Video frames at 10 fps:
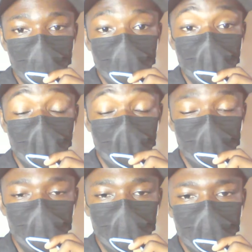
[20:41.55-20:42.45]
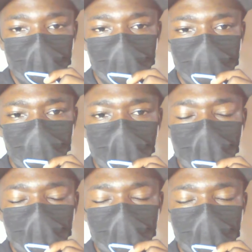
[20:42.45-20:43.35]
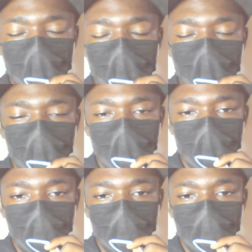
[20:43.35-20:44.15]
Yet they're for you now, so by the left.